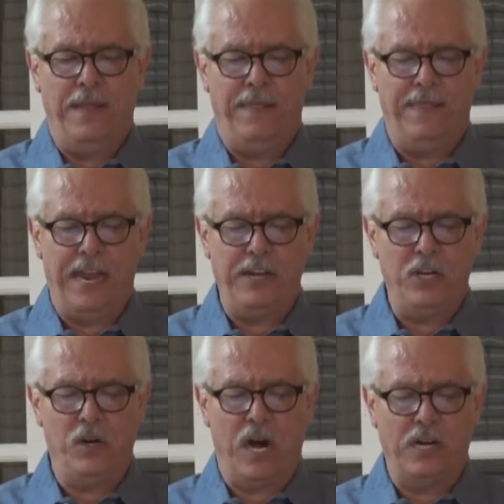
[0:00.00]
Then
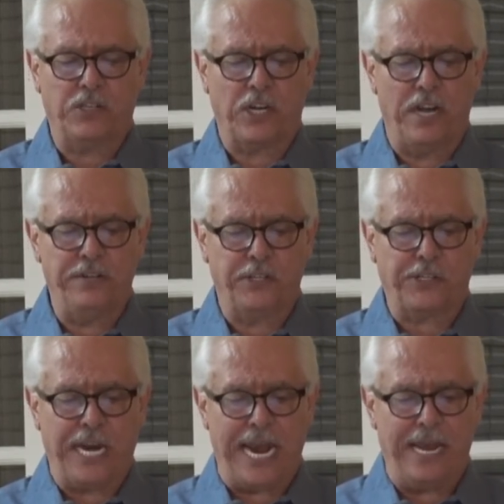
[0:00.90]
you
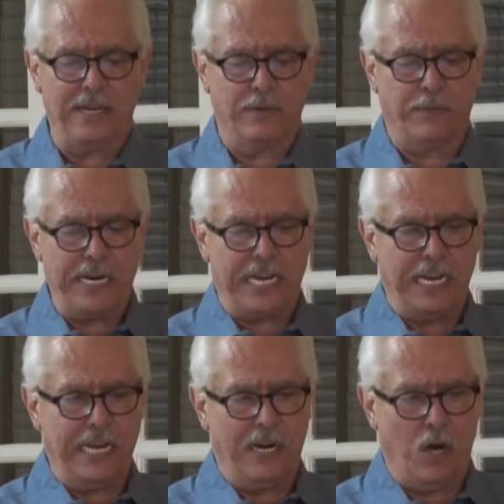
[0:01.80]
understand if we can
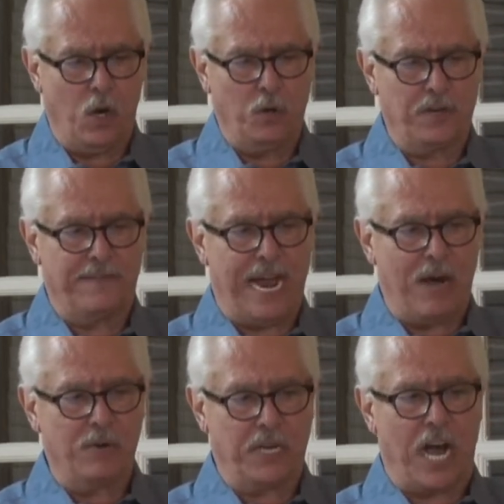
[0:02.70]
get a hold of
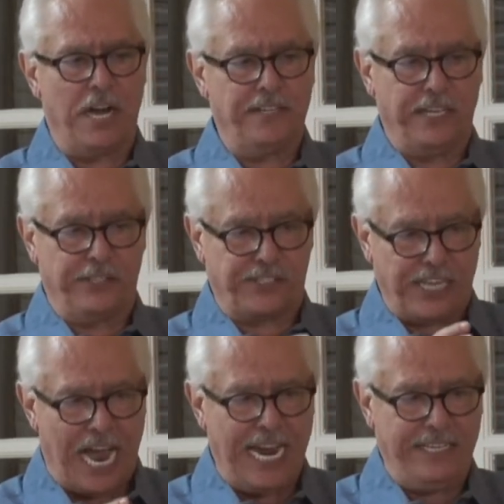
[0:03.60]
how God
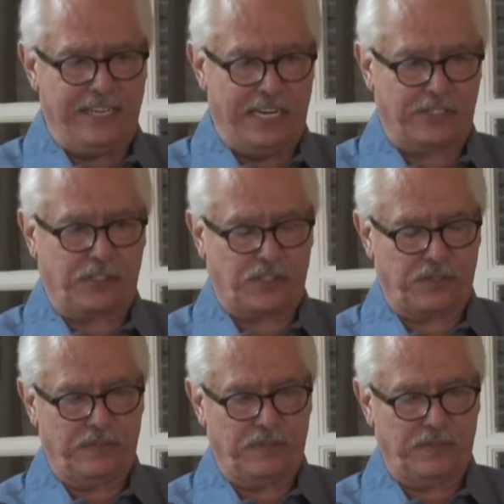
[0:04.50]
designed us,